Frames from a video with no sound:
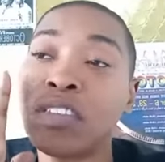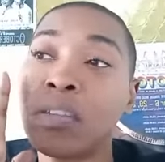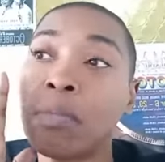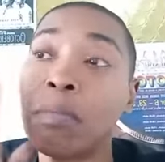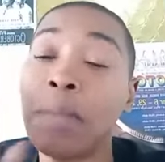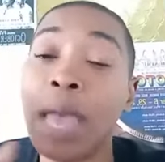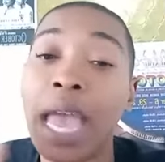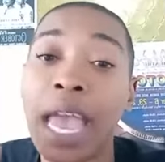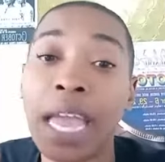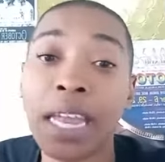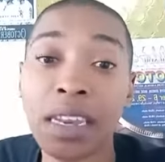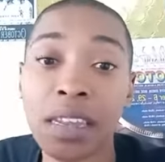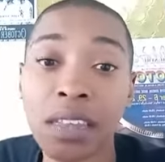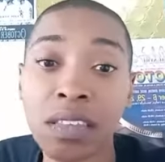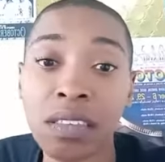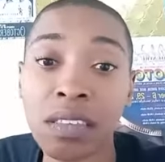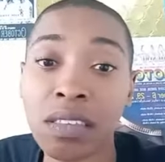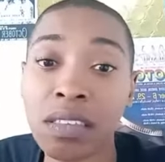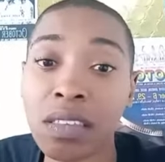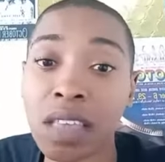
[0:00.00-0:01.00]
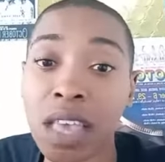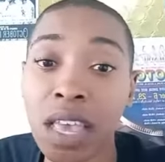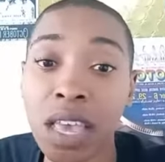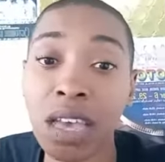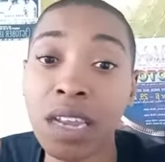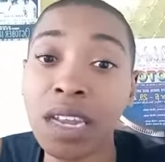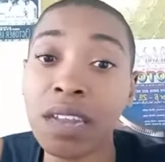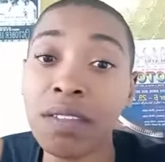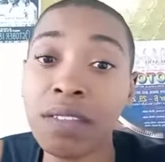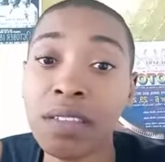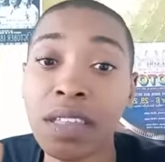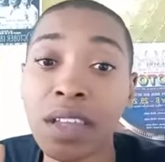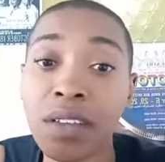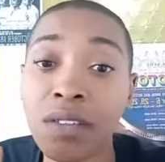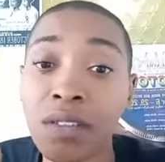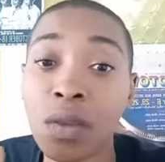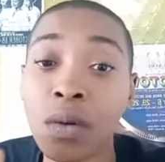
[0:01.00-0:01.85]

a magnet scale of stuff